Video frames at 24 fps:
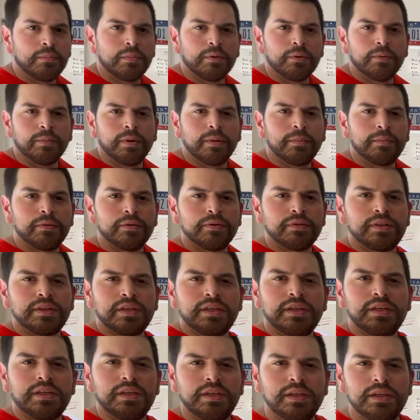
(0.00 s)
remember
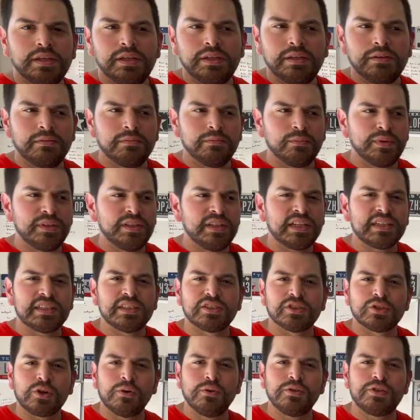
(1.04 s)
we did like the
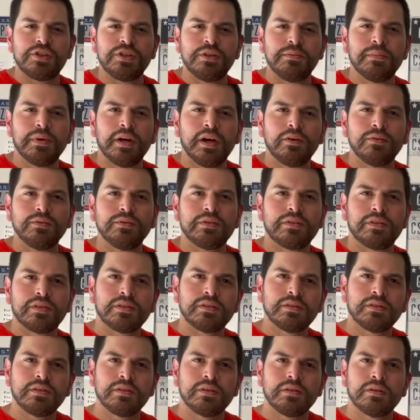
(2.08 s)
Scotia mount
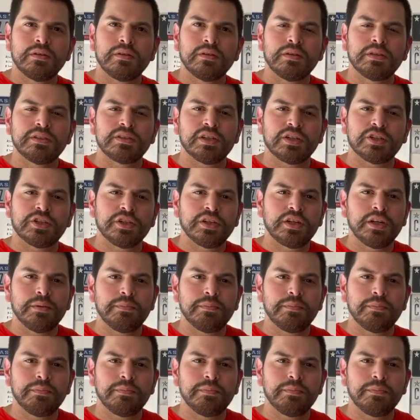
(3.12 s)
suction cup?